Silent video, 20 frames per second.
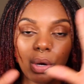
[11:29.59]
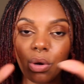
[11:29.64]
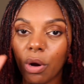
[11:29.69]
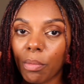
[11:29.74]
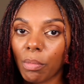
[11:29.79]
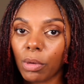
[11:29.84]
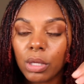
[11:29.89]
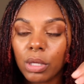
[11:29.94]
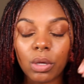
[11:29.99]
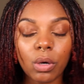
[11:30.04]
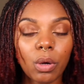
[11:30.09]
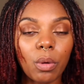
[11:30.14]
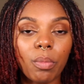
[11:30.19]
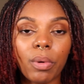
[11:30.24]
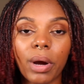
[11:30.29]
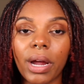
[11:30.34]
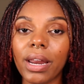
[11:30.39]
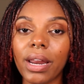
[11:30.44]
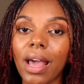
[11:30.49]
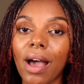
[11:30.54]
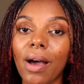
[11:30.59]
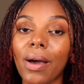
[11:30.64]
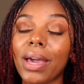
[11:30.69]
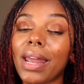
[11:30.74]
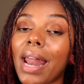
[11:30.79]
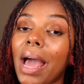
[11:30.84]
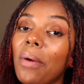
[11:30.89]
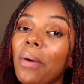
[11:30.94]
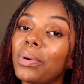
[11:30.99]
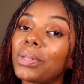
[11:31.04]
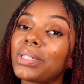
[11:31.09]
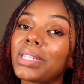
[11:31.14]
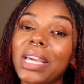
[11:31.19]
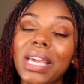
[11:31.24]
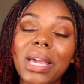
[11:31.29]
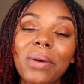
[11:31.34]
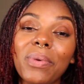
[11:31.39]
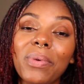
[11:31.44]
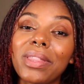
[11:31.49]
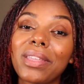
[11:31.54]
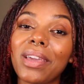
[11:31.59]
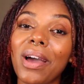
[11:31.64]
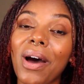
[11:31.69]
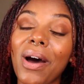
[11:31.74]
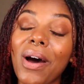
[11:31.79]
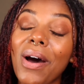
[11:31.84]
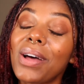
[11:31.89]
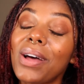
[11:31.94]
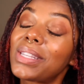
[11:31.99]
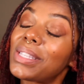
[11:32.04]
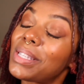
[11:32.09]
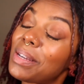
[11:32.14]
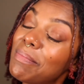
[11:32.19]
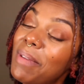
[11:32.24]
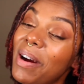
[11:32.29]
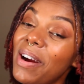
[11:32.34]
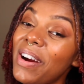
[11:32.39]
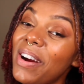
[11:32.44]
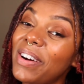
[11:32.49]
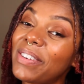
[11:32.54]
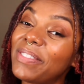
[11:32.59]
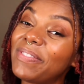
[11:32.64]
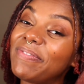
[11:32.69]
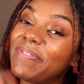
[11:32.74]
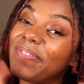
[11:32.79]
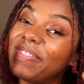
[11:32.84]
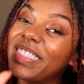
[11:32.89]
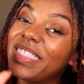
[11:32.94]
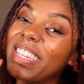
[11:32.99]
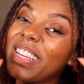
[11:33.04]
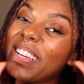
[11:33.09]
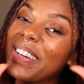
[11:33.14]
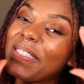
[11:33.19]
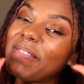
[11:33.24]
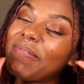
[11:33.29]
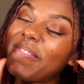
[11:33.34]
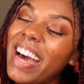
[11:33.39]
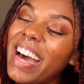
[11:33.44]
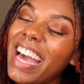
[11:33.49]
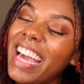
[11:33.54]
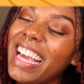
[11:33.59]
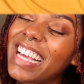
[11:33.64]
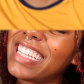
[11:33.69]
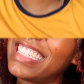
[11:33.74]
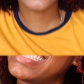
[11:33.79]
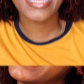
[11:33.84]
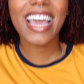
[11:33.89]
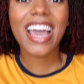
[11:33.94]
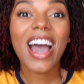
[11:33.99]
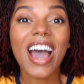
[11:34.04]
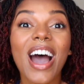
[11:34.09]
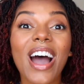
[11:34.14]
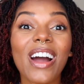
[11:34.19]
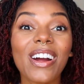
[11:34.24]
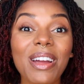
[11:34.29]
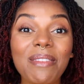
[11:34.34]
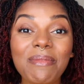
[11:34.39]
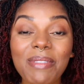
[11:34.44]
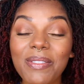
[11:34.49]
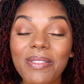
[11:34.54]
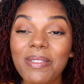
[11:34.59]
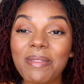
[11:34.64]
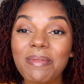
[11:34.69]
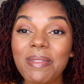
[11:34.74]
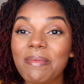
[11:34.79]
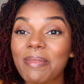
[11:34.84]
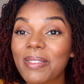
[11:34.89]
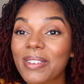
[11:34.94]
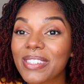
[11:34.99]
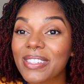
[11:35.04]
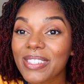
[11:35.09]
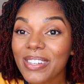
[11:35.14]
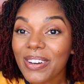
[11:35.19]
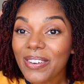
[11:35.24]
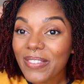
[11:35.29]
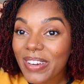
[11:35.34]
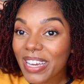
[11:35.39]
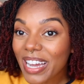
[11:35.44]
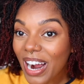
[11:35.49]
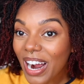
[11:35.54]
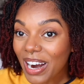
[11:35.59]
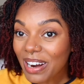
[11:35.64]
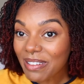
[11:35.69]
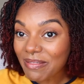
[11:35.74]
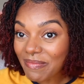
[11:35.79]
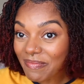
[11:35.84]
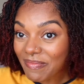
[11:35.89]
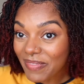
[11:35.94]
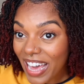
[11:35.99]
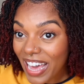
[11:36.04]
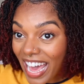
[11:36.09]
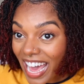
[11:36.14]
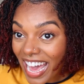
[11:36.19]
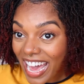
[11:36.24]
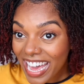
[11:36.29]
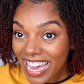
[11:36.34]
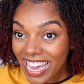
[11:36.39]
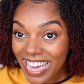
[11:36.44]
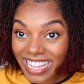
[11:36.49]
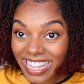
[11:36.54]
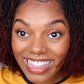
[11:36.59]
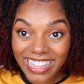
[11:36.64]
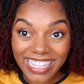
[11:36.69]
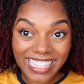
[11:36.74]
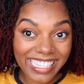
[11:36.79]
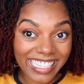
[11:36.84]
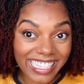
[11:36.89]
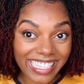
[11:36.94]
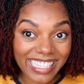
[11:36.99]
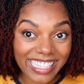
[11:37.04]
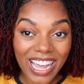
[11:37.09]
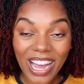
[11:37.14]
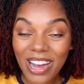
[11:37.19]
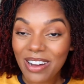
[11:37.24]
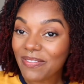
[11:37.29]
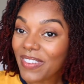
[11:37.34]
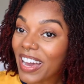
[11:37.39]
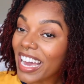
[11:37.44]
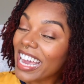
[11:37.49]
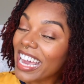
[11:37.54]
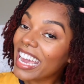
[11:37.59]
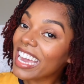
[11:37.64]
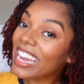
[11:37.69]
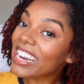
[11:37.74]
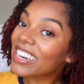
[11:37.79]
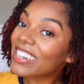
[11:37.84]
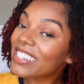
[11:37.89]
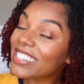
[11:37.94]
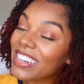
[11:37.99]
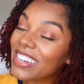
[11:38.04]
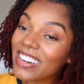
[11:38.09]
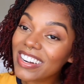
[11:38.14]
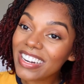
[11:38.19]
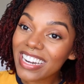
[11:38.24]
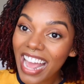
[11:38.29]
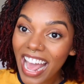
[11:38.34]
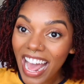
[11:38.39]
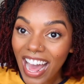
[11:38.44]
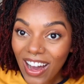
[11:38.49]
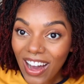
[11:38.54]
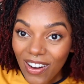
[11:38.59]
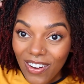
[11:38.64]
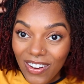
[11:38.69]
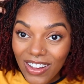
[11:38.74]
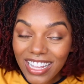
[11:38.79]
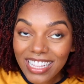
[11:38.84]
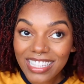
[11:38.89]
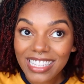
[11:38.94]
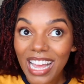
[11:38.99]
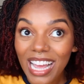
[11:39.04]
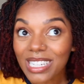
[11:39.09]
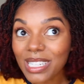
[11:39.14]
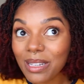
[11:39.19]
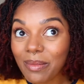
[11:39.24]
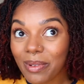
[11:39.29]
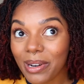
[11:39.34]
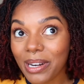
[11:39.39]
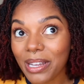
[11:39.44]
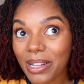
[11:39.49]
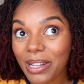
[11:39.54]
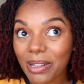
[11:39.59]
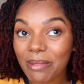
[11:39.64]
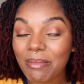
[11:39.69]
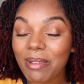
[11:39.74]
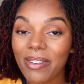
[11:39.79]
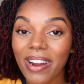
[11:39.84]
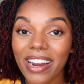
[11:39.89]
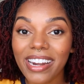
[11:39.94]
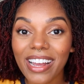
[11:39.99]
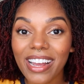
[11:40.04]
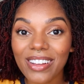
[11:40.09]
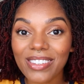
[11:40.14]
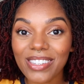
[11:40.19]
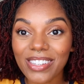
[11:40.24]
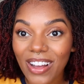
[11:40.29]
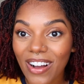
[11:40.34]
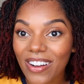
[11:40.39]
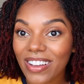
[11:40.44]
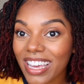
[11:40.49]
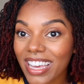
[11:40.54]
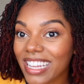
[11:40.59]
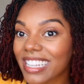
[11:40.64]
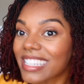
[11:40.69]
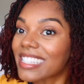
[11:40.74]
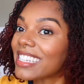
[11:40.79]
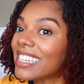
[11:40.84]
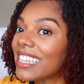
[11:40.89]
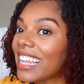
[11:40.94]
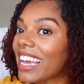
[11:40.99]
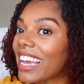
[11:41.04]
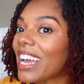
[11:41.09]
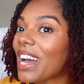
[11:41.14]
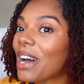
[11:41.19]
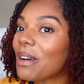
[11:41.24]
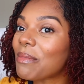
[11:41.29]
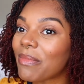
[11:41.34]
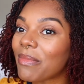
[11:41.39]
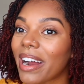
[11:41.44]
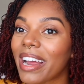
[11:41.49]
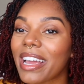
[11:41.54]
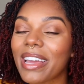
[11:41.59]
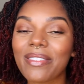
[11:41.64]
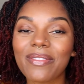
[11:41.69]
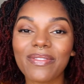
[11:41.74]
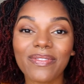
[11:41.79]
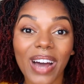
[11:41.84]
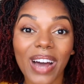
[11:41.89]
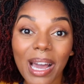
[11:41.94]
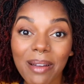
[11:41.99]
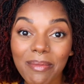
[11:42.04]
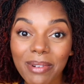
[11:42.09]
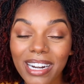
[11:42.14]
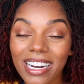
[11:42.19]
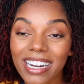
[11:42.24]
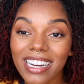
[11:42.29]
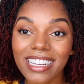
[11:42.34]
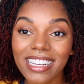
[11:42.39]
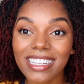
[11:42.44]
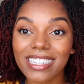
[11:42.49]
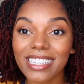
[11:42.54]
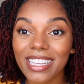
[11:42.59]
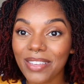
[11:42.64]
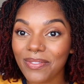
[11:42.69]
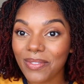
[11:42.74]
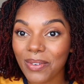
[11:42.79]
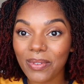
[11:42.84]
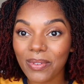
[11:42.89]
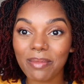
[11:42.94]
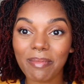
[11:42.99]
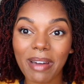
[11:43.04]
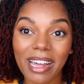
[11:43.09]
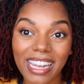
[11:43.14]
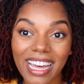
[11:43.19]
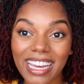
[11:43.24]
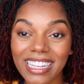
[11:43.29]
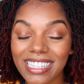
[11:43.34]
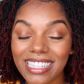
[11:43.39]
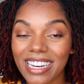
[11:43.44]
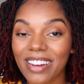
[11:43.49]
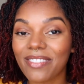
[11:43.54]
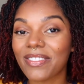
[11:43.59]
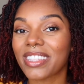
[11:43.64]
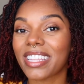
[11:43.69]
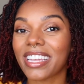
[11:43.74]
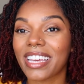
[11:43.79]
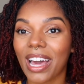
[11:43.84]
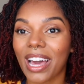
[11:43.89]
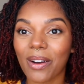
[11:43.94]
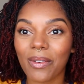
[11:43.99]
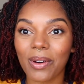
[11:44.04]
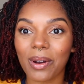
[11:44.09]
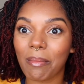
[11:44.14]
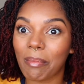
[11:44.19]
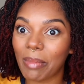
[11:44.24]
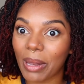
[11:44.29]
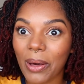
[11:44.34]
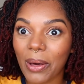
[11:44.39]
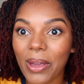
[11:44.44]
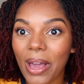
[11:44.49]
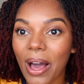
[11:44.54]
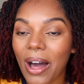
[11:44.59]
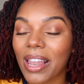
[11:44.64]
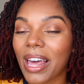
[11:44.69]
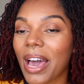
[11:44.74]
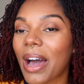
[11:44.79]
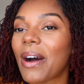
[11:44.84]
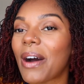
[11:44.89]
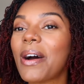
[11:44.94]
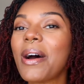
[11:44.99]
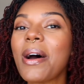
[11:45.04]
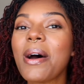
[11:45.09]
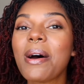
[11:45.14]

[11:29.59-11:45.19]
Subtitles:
normal little braid out, and I will check in with y'all tomorrow. Bye. All right, beautiful people, so we are back, and this is how my hair turned out. It's actually pretty gloomy right now, so y'all can't see like how bright and vibrant it is, even with my lights and everything. I don't want to blow y'all out,